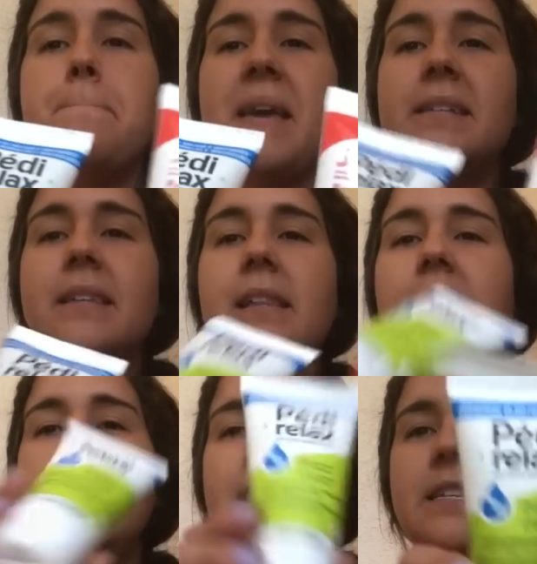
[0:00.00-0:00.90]

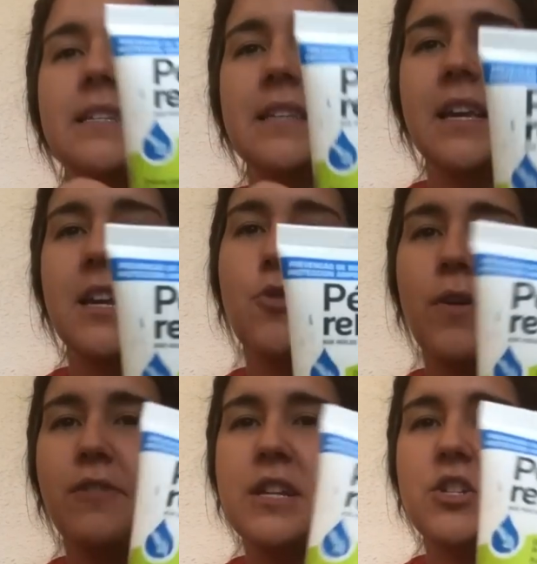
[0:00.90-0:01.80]
basically this is like an
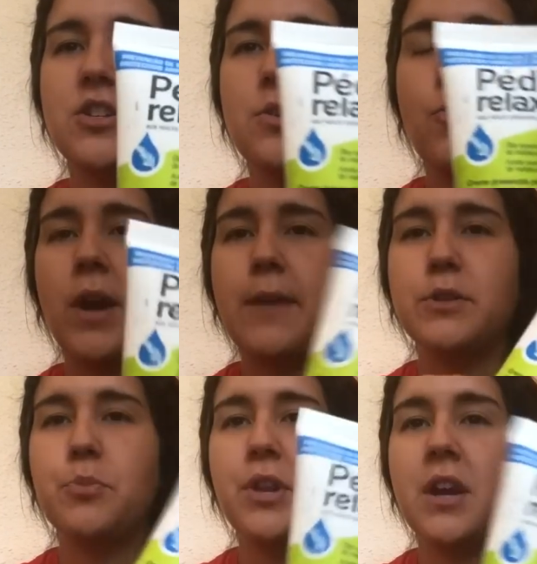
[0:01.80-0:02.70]
equivalent to what I
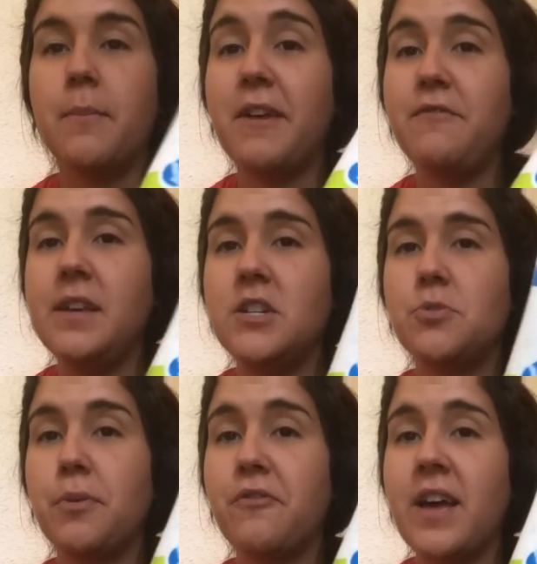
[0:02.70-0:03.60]
was putting on my feet
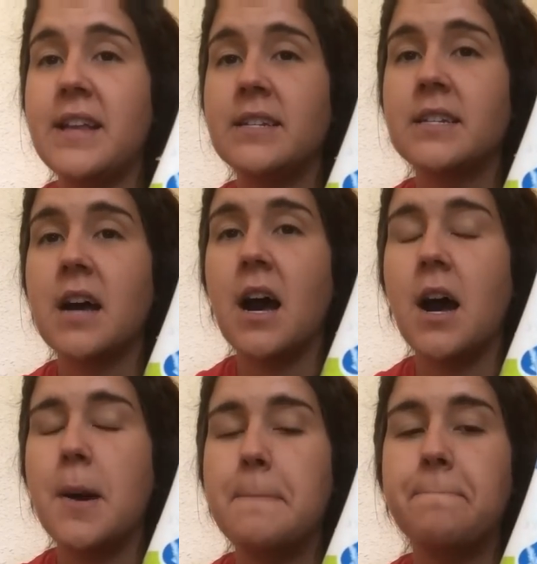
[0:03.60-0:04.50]
to prevent
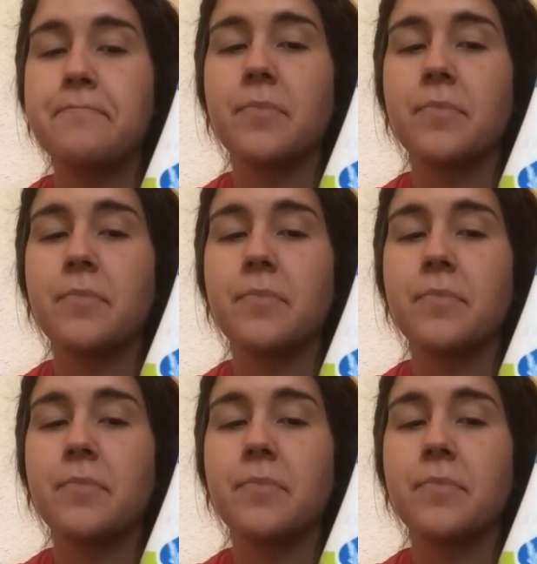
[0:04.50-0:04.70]
um,